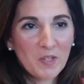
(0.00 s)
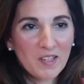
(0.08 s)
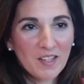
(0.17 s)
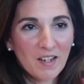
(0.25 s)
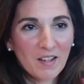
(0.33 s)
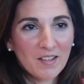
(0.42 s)
be
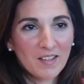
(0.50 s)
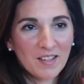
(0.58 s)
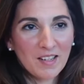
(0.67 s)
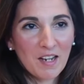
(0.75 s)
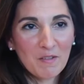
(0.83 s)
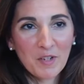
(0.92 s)
the,
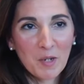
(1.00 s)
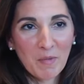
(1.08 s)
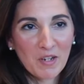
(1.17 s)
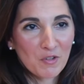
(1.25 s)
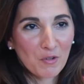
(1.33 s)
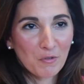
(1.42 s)
the
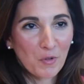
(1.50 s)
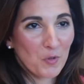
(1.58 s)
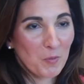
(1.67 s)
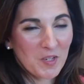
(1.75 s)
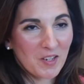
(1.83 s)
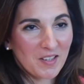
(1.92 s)
LVMH of
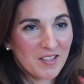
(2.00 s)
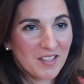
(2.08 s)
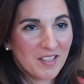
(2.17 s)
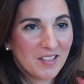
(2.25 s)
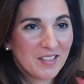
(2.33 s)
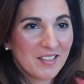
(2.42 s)

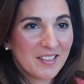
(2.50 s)
hospitality?